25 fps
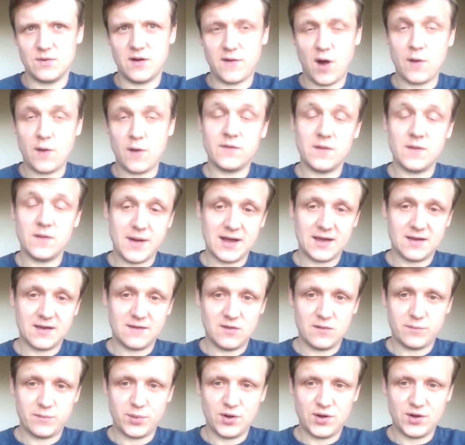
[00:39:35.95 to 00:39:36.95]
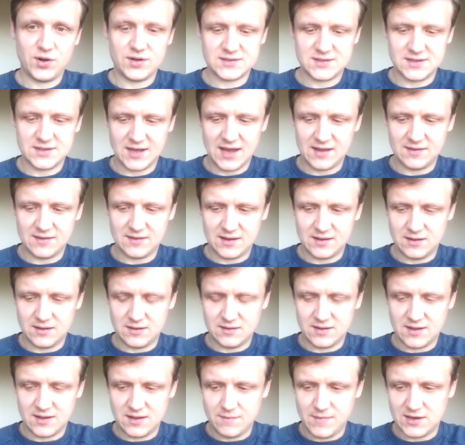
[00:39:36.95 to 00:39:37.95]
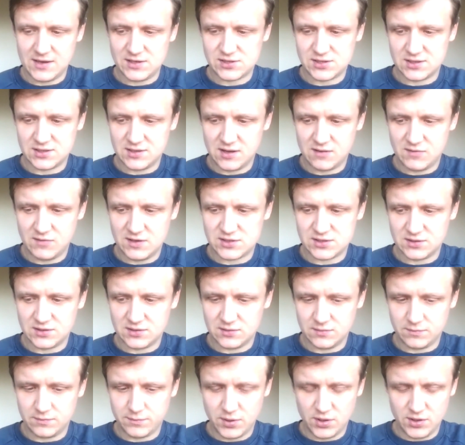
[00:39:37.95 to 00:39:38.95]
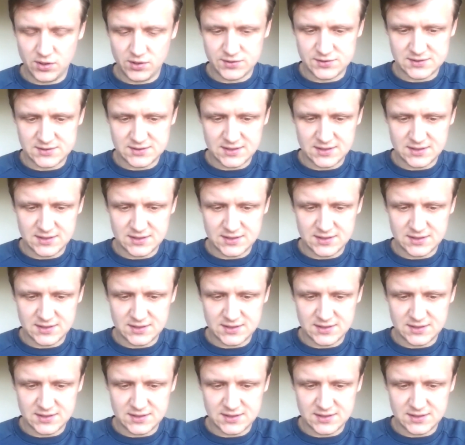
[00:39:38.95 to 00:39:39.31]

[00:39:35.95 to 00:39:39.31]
Off the back of the post again that you mentioned, the original post,